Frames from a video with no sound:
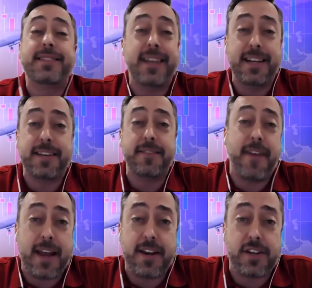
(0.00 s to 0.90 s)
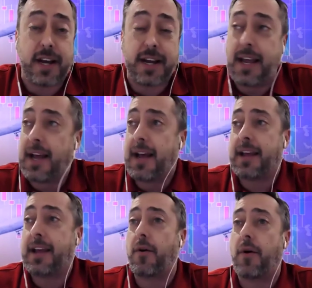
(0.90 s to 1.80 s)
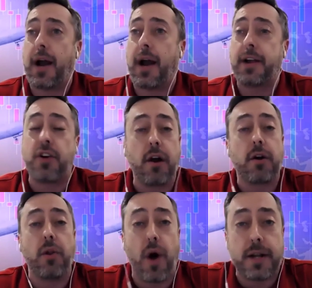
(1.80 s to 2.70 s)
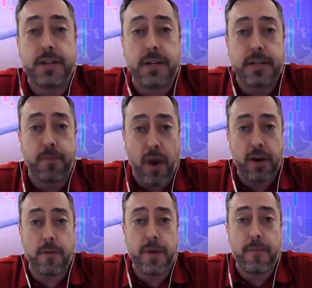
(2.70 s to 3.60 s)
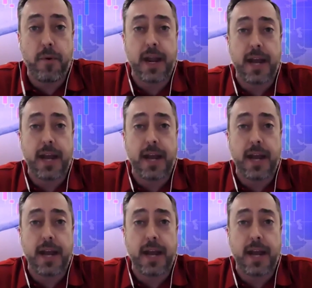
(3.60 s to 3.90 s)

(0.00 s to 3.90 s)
seize advantage. I talk a lot to brand new people, and I